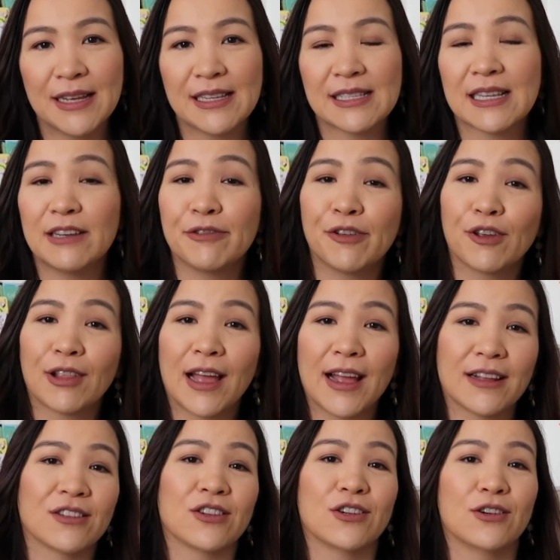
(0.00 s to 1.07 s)
is if you
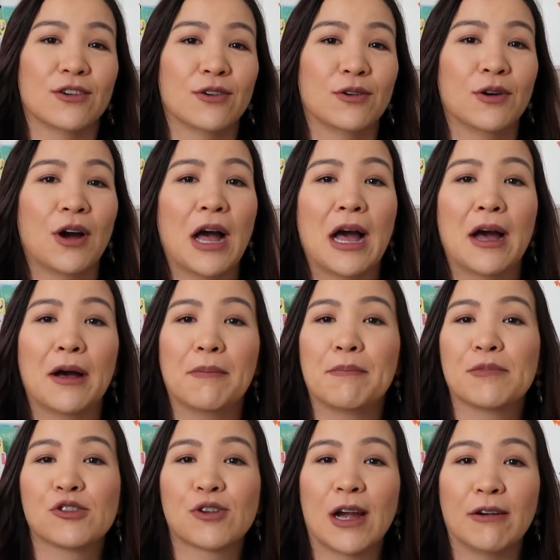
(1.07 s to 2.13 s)
like to go
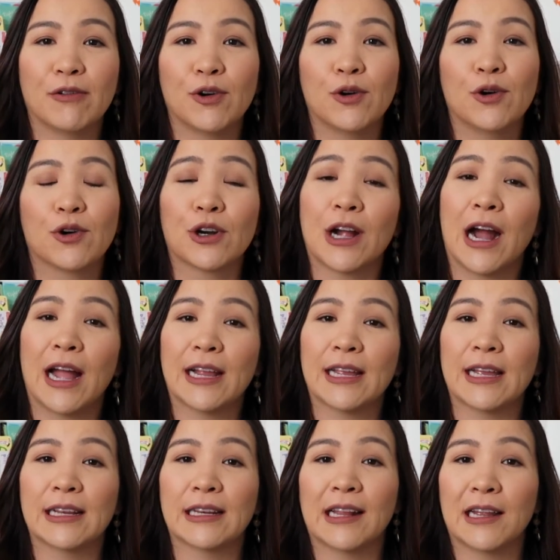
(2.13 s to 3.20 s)
travel or
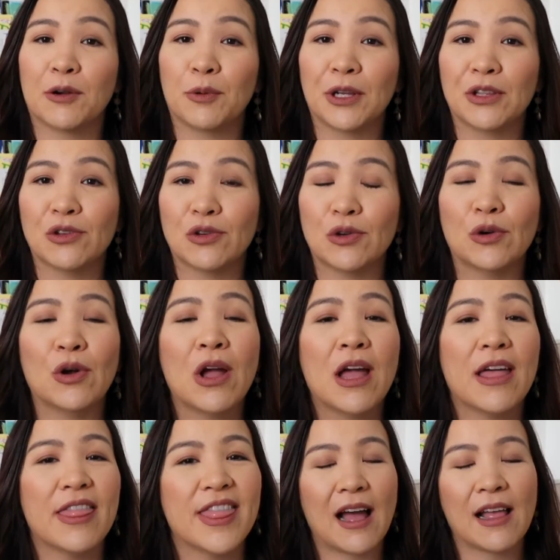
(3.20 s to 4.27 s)
hiking like we do,
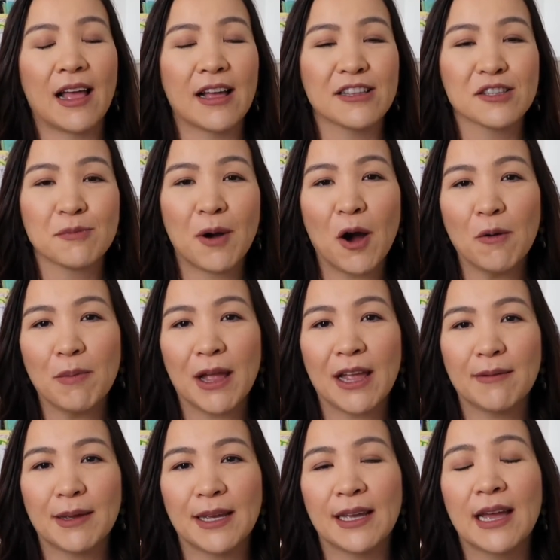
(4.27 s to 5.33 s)
a small
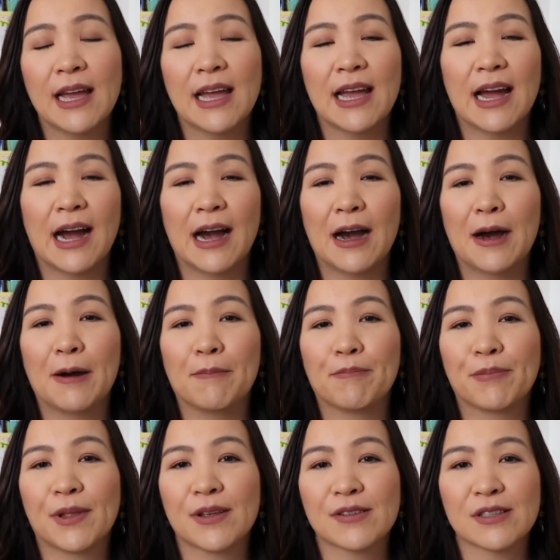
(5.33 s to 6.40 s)
baby
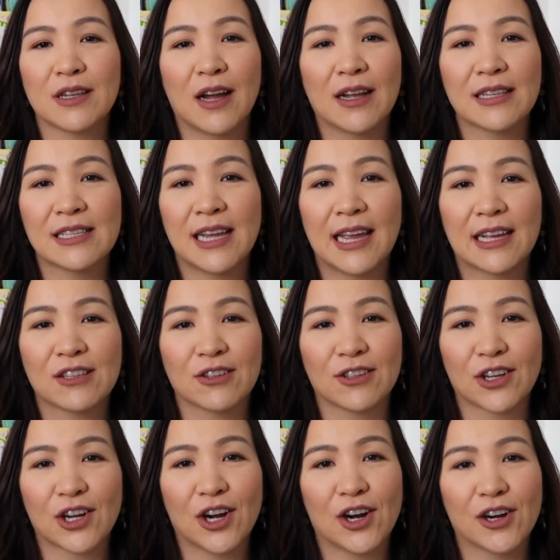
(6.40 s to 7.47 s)
does not take to
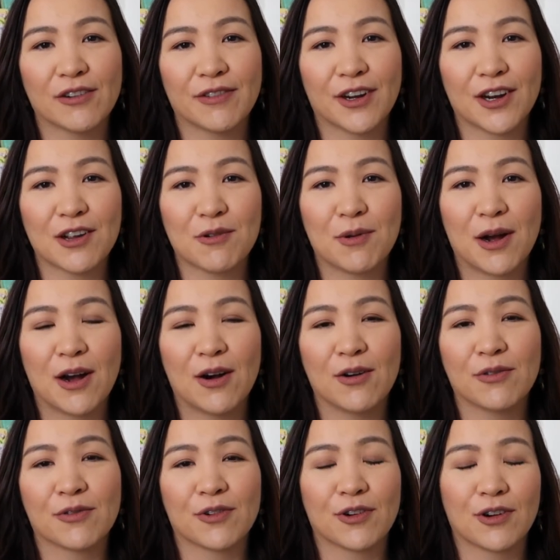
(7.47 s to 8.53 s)
the car very
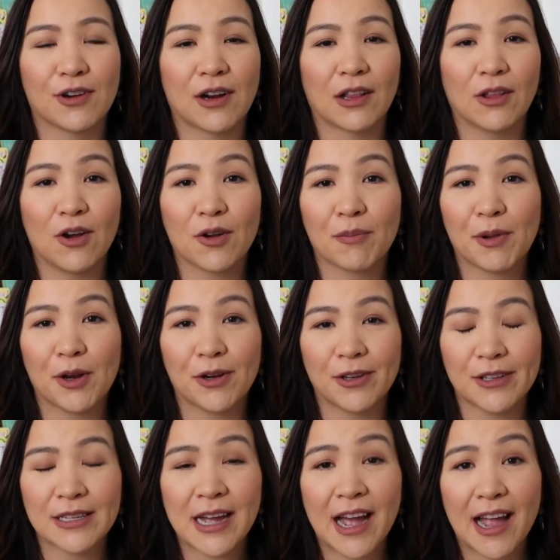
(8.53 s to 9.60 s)
well for a long period
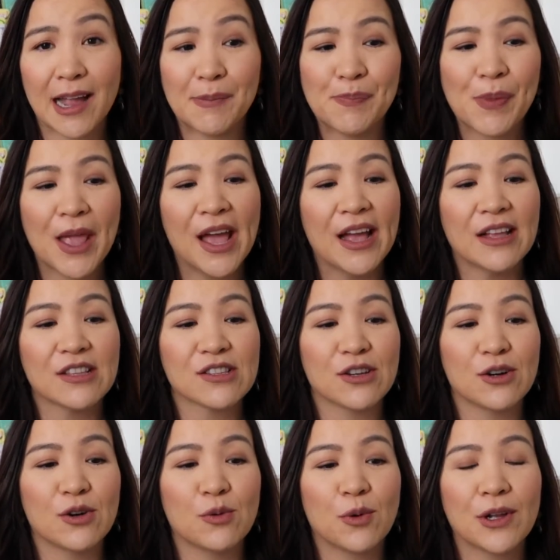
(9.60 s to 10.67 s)
of time.
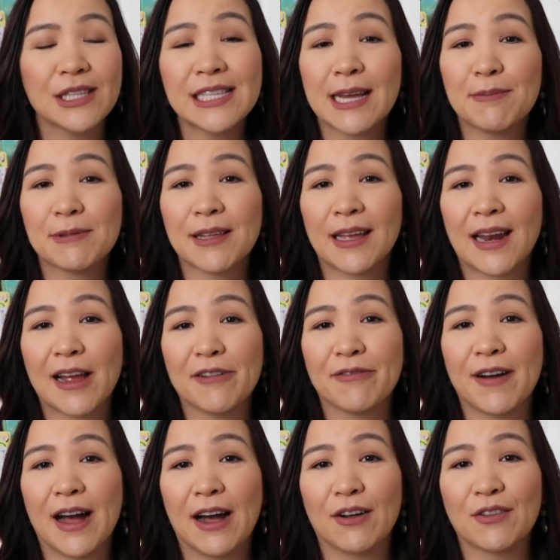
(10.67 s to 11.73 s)
So one tip that I
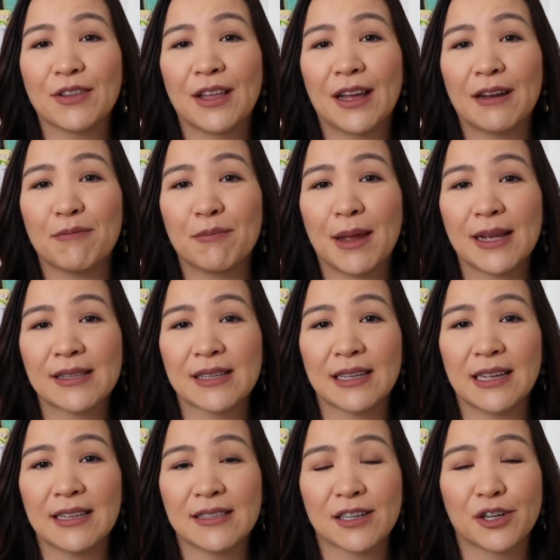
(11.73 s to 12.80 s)
found that makes it
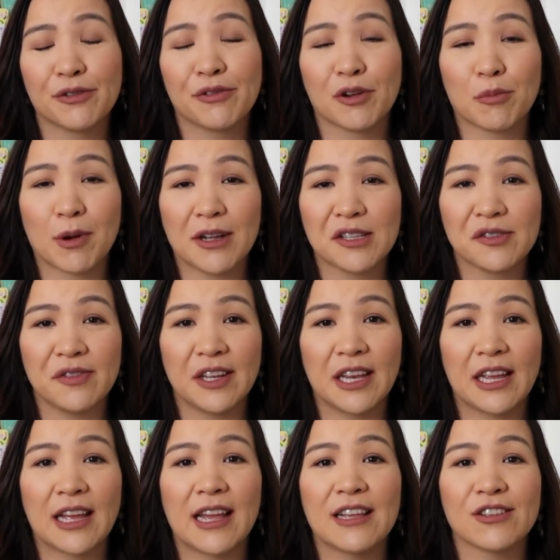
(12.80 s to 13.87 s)
easier if you're
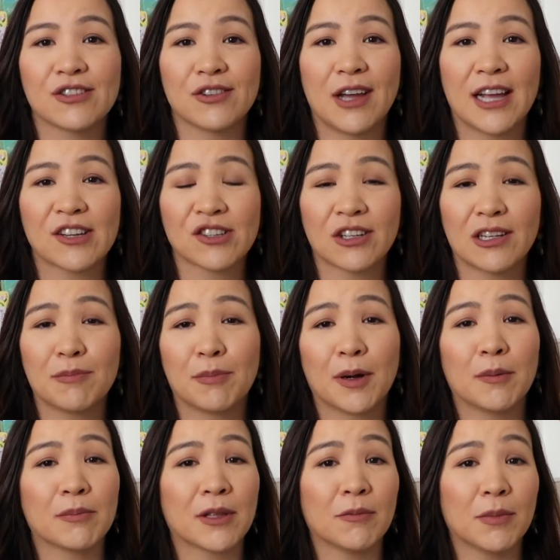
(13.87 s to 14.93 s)
breastfeeding is to actually
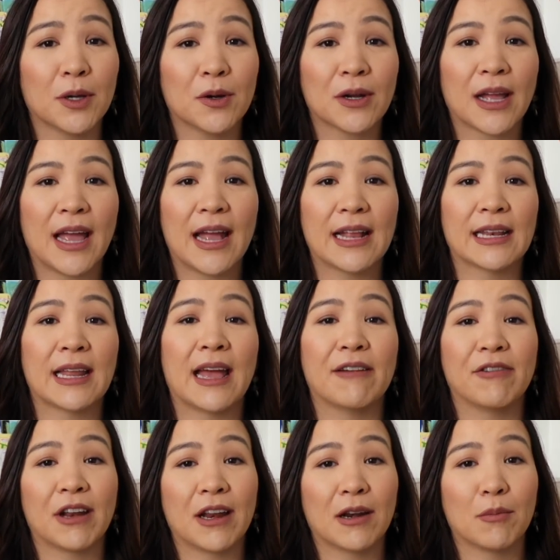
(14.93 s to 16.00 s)
pump the milk and
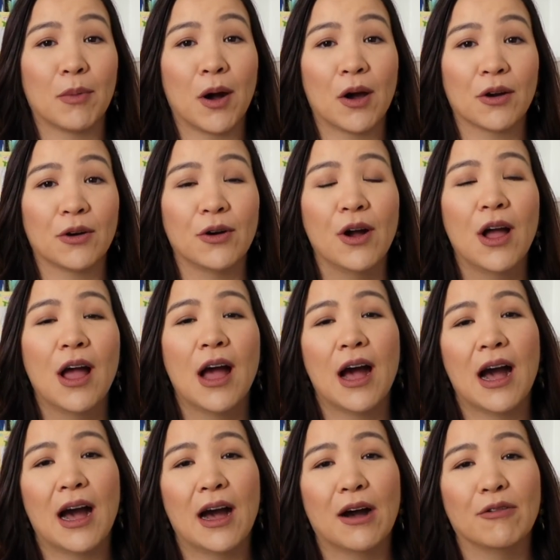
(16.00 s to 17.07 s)
have it in a bottle
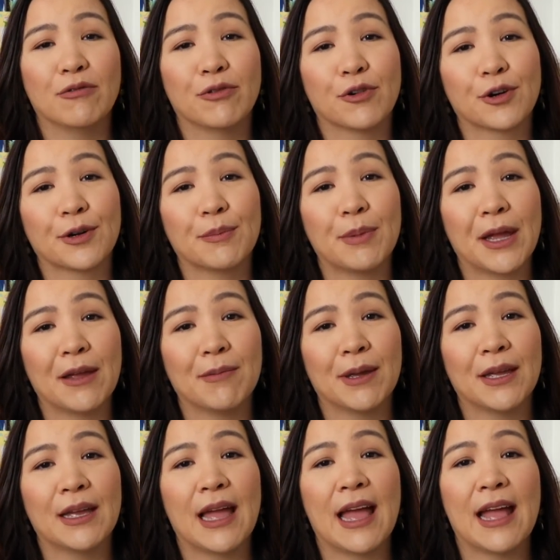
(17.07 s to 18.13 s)
for the
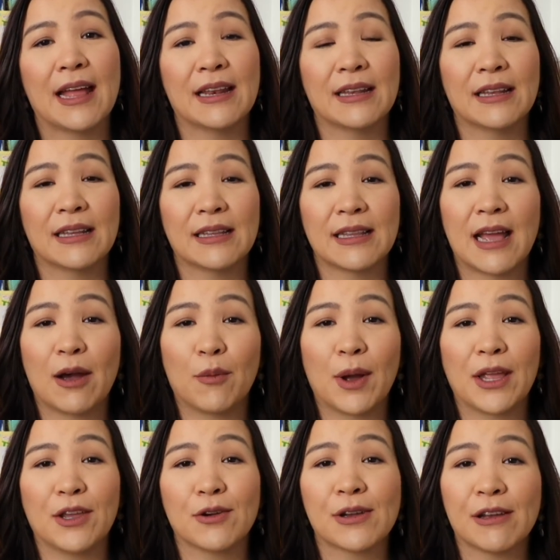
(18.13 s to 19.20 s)
baby, and that
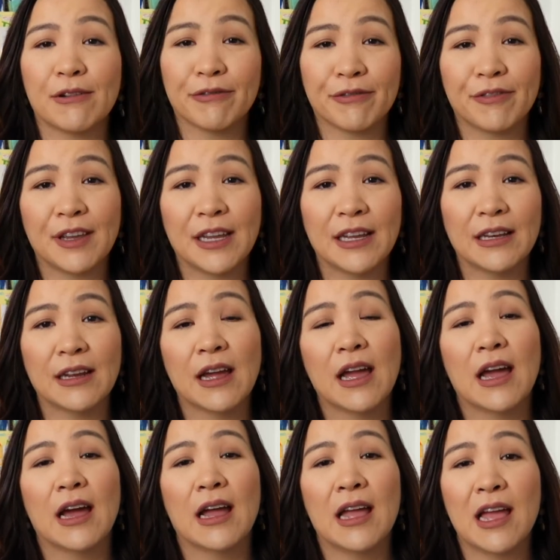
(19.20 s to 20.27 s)
way you feed
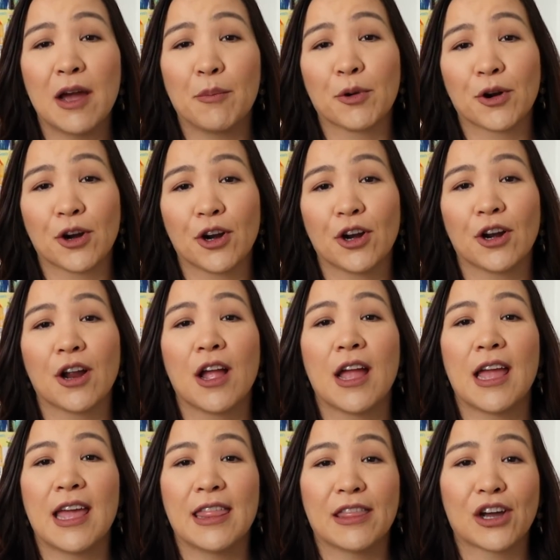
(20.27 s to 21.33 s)
him or her
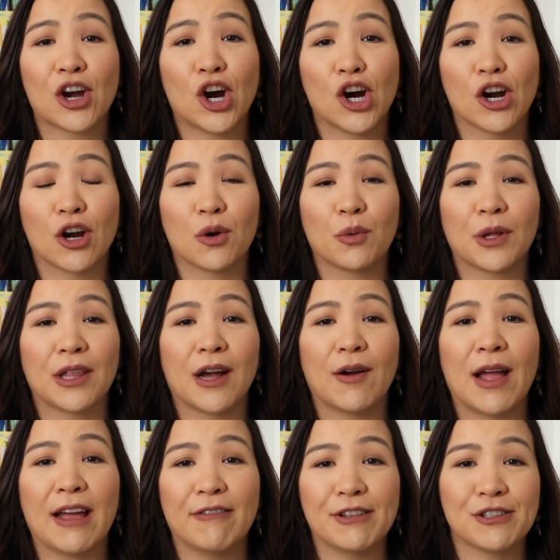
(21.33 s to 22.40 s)
in the car
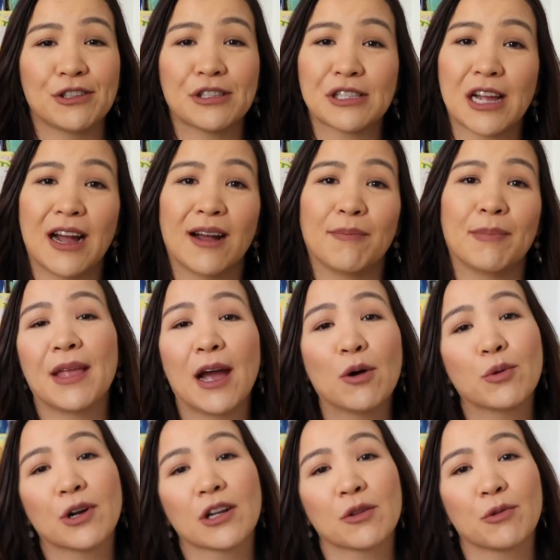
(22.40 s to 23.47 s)
without having to stop.
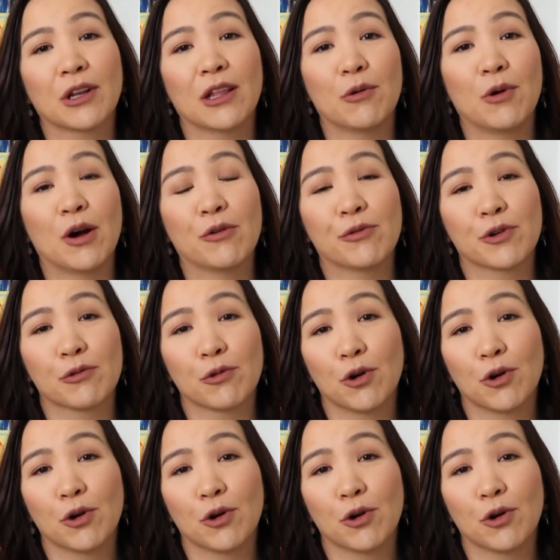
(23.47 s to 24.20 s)
That worked really well for